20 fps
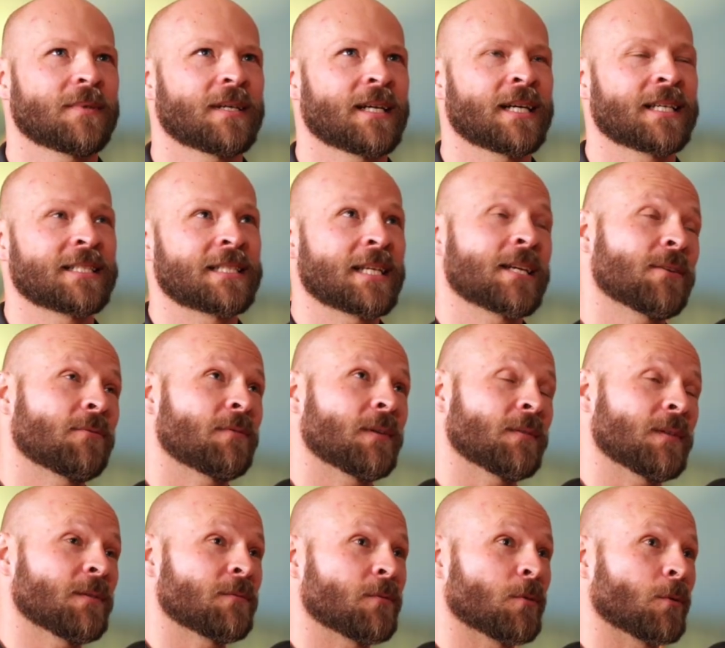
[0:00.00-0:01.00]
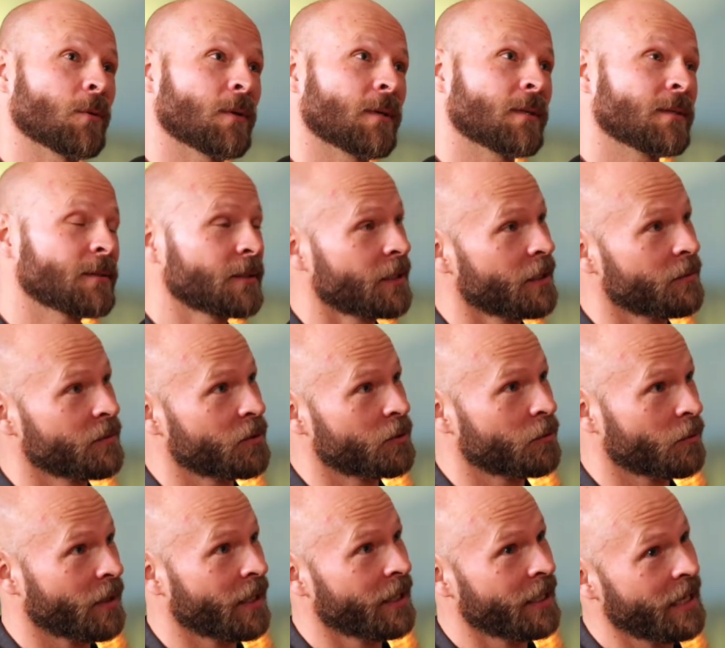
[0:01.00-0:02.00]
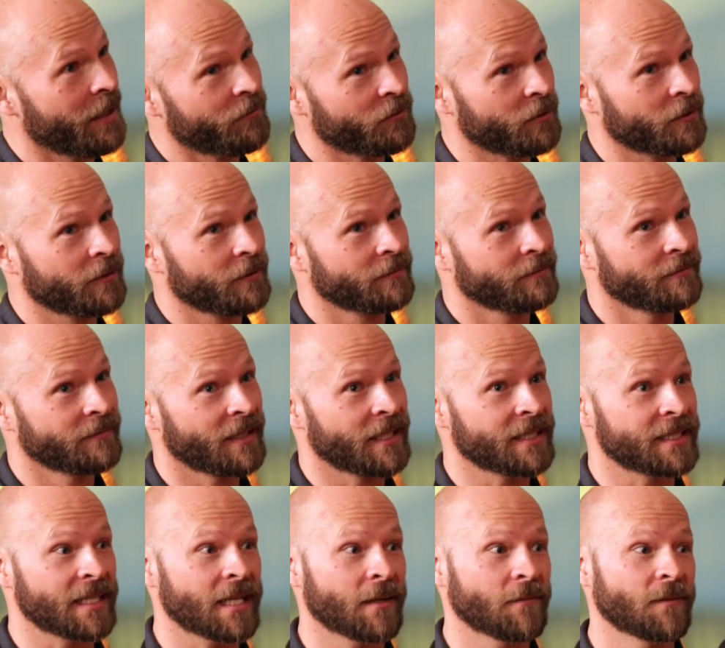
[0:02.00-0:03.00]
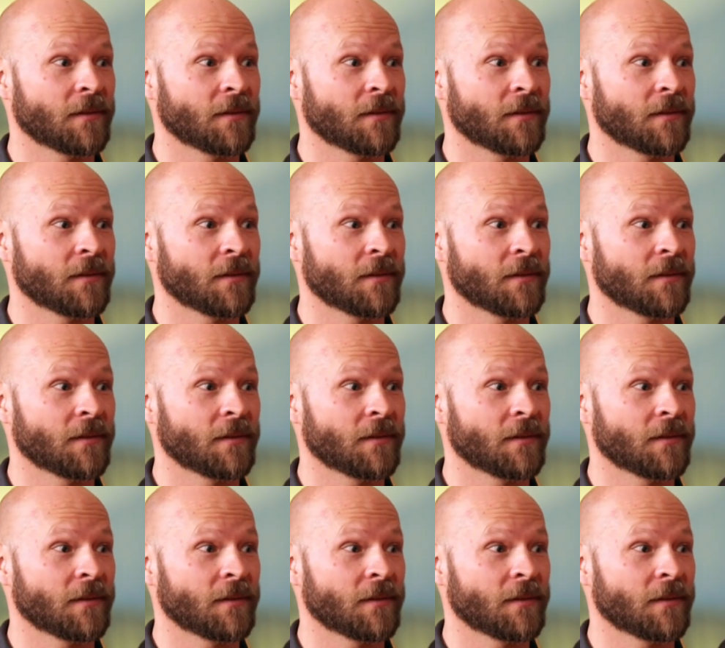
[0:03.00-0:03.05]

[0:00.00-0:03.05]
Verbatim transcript: Isaiah 54 comes right after Isaiah